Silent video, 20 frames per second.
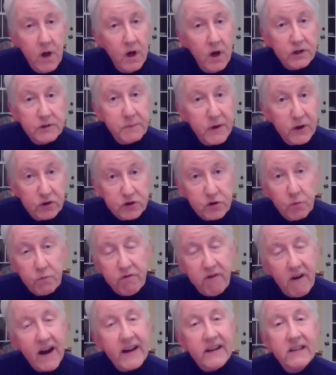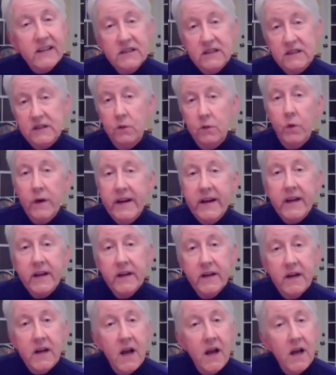spiritual practice that we
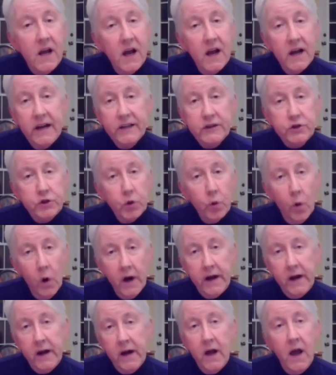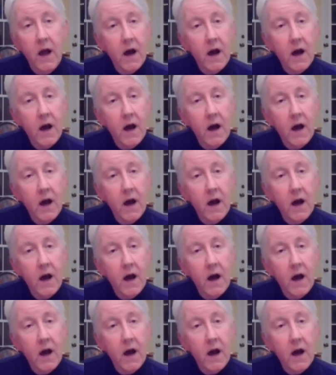can enjoy.